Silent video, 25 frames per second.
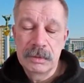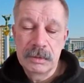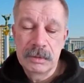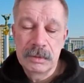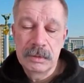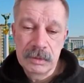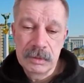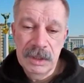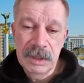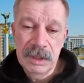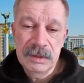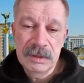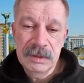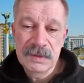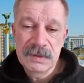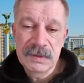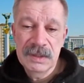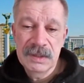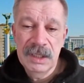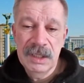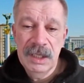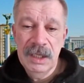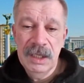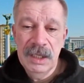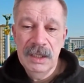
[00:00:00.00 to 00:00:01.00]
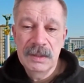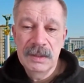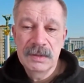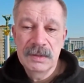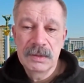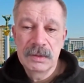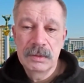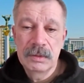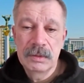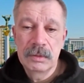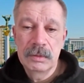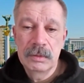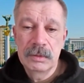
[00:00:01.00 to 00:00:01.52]
United
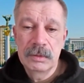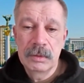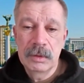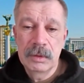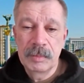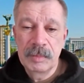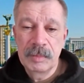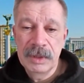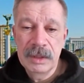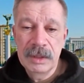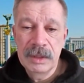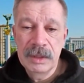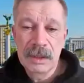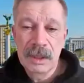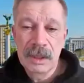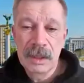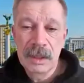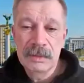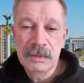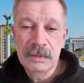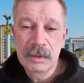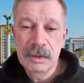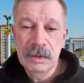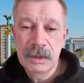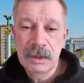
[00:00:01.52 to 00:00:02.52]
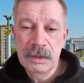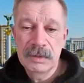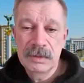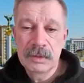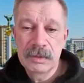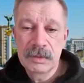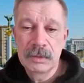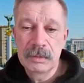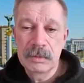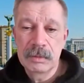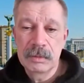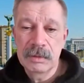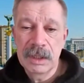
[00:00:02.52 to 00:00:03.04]
States, to European countries,
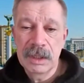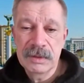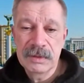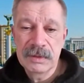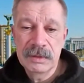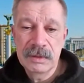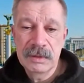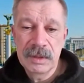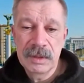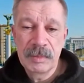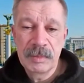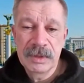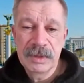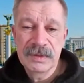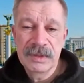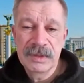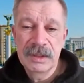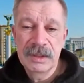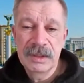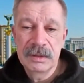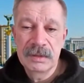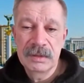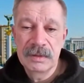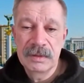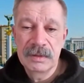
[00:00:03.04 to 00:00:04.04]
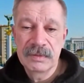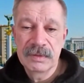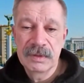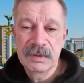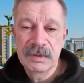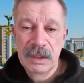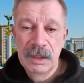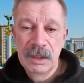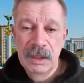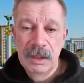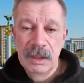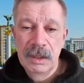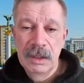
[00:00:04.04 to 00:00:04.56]
to Russian representatives,
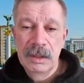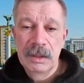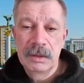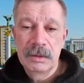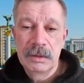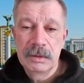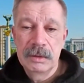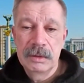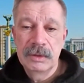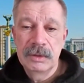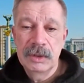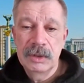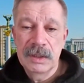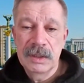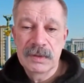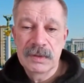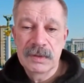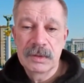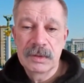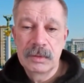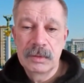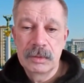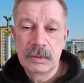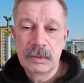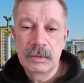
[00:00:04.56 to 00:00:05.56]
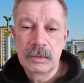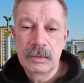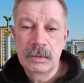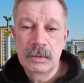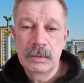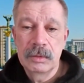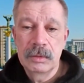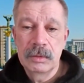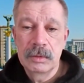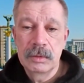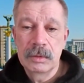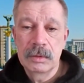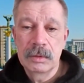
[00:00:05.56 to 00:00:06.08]
just
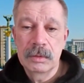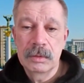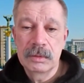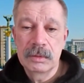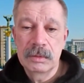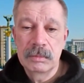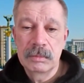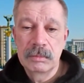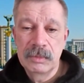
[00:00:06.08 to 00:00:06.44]
to